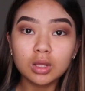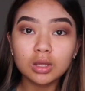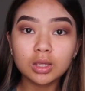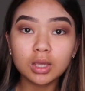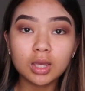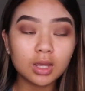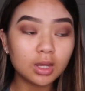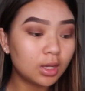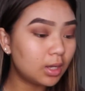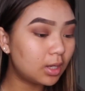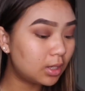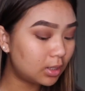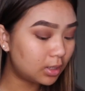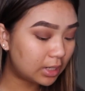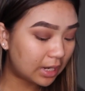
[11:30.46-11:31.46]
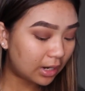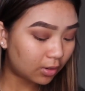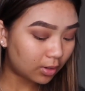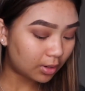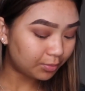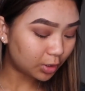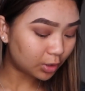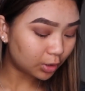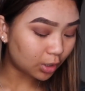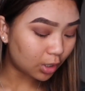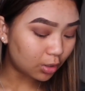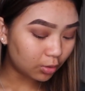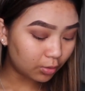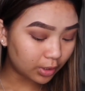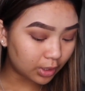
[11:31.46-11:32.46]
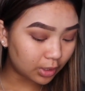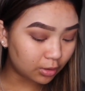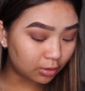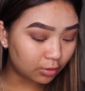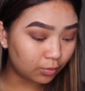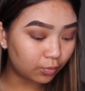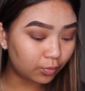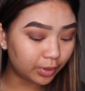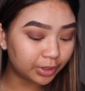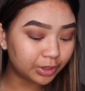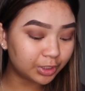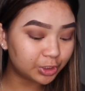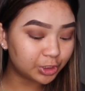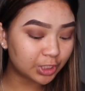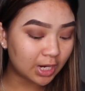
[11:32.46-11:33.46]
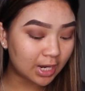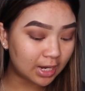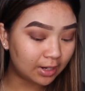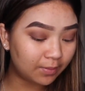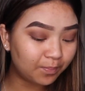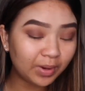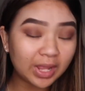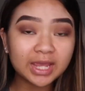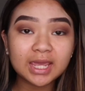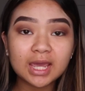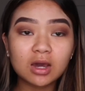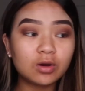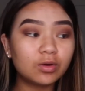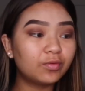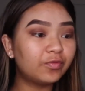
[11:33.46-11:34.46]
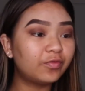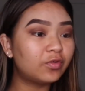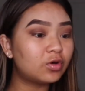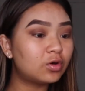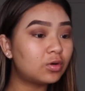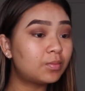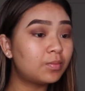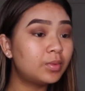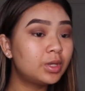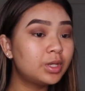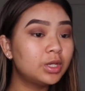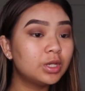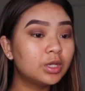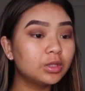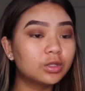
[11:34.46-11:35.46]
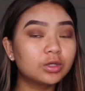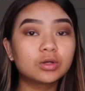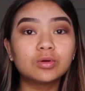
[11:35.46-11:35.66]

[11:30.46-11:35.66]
Okay, and now I'm going to go in with the shade Blackout from the